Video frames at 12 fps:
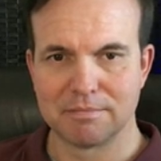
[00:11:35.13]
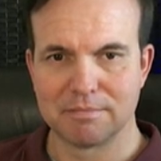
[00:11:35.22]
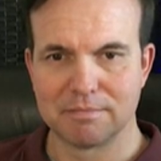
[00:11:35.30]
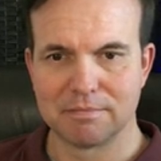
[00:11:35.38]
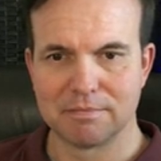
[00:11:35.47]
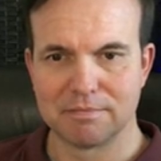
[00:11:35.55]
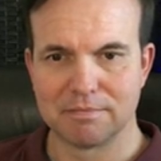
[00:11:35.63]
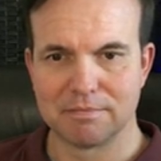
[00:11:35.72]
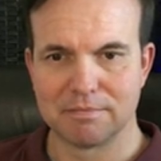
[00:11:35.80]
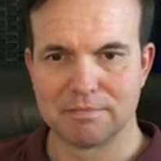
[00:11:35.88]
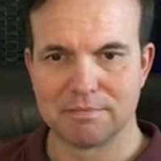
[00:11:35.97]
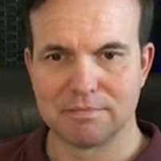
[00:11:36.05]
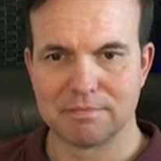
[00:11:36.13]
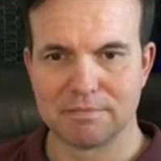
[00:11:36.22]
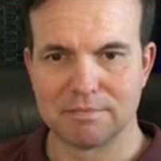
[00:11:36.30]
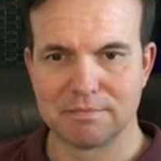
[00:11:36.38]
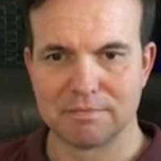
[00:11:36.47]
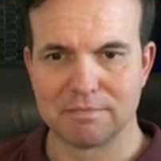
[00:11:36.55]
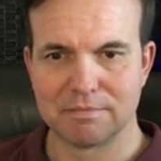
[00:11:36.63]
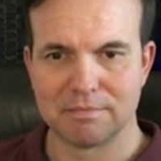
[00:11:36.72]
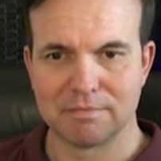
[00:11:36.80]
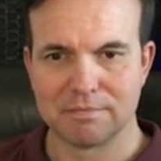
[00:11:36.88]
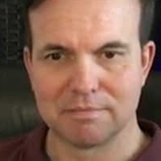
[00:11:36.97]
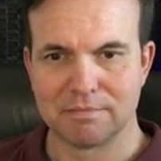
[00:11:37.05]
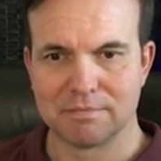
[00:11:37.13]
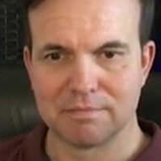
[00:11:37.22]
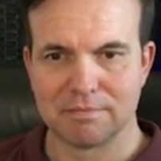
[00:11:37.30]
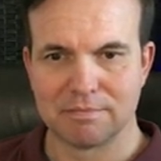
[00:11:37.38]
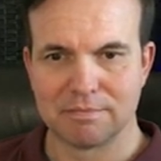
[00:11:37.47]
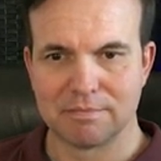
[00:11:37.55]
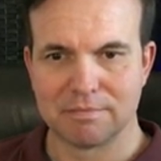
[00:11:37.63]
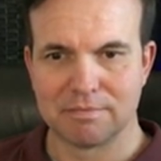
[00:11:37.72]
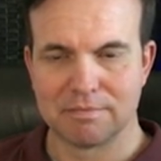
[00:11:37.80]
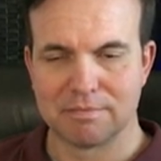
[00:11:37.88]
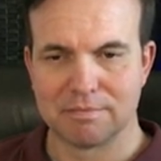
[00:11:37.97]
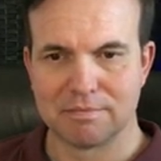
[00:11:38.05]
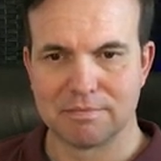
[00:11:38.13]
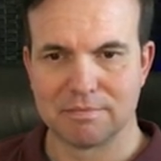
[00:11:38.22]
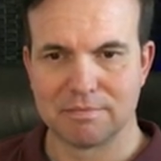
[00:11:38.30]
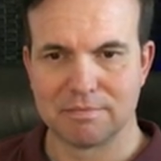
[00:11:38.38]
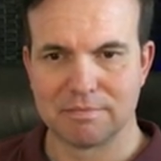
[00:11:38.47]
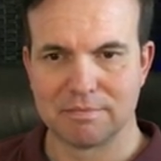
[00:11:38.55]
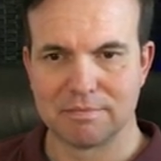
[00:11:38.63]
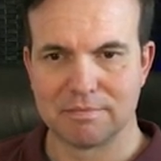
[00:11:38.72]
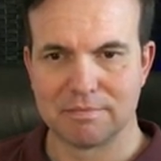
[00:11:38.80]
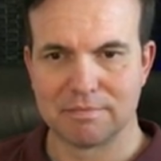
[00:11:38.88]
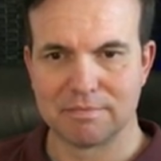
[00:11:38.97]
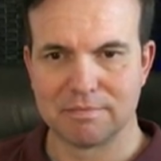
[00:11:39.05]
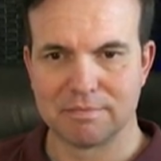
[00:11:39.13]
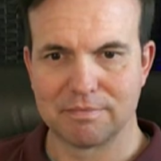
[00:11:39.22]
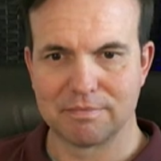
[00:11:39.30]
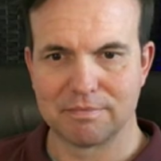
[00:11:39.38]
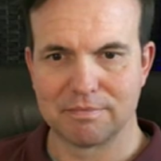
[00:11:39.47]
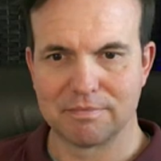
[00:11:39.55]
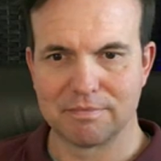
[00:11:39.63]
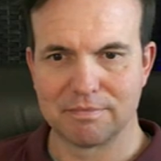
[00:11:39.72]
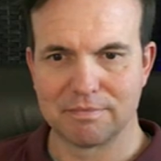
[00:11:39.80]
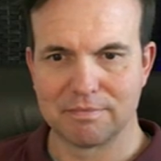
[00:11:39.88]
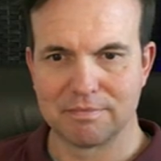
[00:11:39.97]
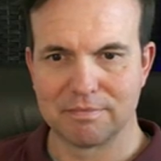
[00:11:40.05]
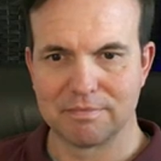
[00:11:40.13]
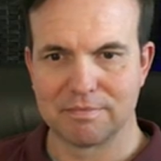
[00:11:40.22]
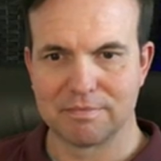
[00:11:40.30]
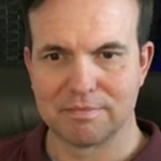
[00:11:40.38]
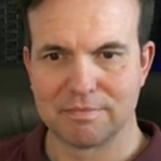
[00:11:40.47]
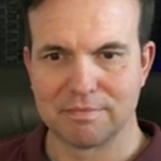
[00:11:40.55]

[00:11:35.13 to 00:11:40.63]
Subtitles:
[no speech]